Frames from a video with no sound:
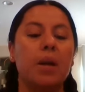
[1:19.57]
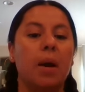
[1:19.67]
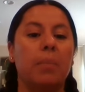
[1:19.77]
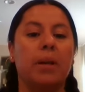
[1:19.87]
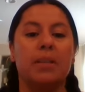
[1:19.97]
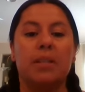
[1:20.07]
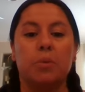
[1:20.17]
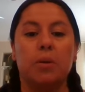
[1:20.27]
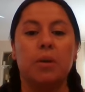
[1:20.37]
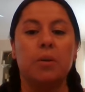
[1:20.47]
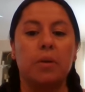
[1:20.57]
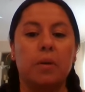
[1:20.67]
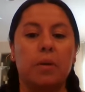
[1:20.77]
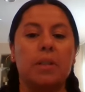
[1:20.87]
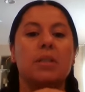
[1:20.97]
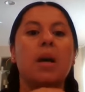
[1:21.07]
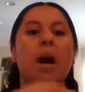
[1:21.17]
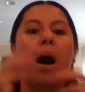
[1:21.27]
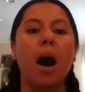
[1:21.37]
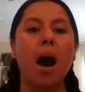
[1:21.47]
Because as we know, there is
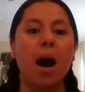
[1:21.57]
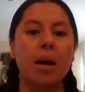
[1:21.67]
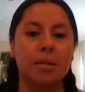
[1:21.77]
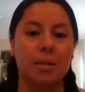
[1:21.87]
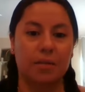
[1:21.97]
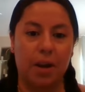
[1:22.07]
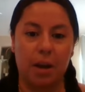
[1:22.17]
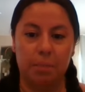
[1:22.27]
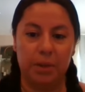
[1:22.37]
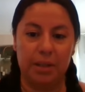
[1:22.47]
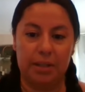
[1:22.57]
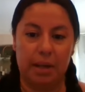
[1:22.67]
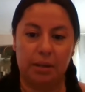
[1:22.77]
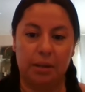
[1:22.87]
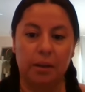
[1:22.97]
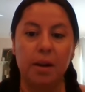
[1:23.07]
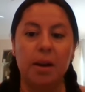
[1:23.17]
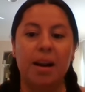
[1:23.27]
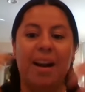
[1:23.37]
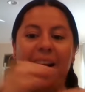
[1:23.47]
tons of companies out
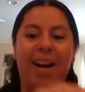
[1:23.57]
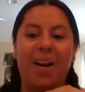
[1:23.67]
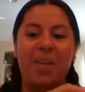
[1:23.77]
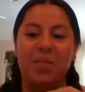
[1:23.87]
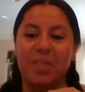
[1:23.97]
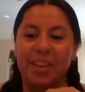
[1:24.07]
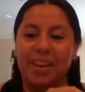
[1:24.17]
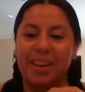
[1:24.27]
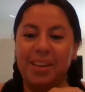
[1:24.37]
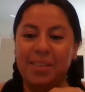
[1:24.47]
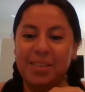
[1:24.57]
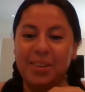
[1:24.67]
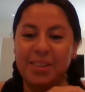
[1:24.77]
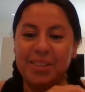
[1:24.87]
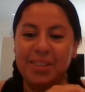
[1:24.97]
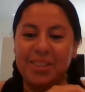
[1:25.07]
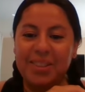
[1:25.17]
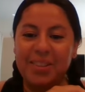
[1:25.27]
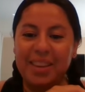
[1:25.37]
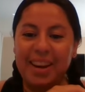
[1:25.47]
there.
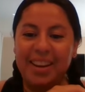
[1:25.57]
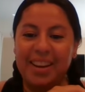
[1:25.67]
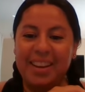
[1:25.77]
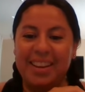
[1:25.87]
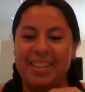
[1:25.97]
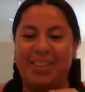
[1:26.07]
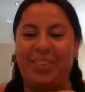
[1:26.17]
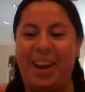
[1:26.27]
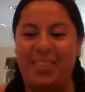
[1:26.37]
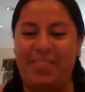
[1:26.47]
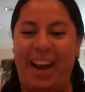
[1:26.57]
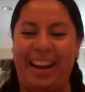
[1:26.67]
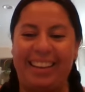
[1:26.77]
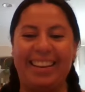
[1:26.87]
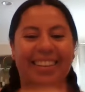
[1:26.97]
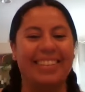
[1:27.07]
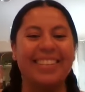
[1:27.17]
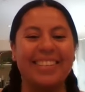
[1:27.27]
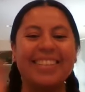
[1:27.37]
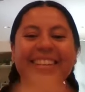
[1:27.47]
Zoom that I right back up.
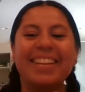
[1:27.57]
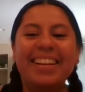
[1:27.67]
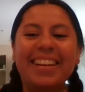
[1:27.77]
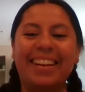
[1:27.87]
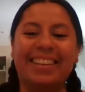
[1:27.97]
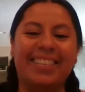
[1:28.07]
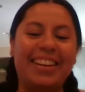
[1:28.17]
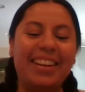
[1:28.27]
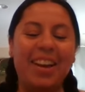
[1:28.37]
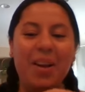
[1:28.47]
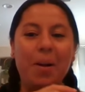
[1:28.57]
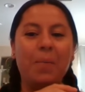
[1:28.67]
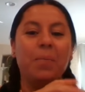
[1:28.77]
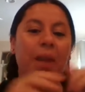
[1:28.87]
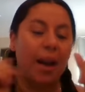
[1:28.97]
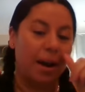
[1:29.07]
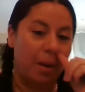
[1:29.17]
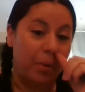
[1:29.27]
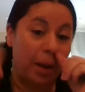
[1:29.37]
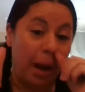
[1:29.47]
I love it.
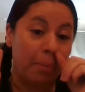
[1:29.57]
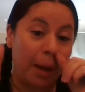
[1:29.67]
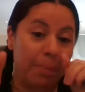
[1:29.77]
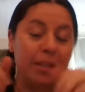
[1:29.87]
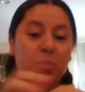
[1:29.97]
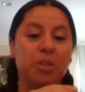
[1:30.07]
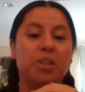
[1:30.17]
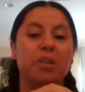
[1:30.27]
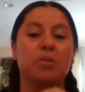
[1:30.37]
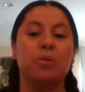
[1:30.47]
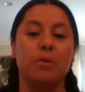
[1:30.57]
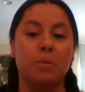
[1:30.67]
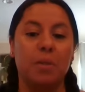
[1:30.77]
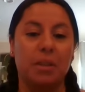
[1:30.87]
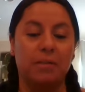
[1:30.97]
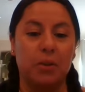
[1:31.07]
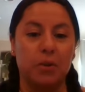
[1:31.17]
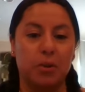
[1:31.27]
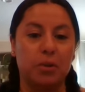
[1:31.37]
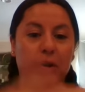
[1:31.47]
And I might be switching to Zoom in the
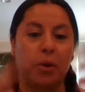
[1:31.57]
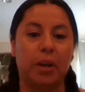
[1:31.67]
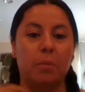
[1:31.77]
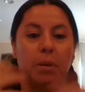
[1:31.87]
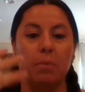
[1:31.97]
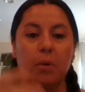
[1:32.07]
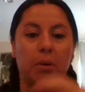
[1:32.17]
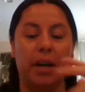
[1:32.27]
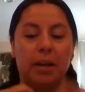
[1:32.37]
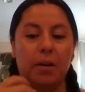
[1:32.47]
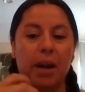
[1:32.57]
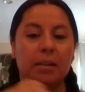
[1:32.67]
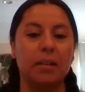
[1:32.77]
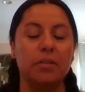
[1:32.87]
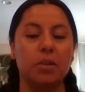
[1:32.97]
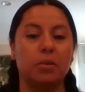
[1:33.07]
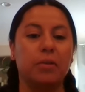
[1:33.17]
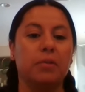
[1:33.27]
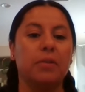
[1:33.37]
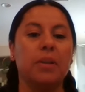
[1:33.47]
future so it could be more interactive. So
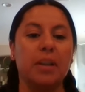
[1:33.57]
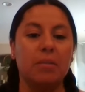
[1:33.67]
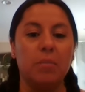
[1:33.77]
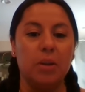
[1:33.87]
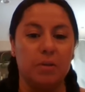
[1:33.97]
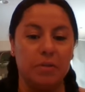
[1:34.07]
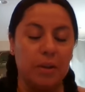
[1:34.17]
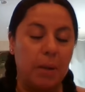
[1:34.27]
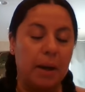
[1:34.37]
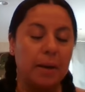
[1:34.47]
feel free to give me your feedback.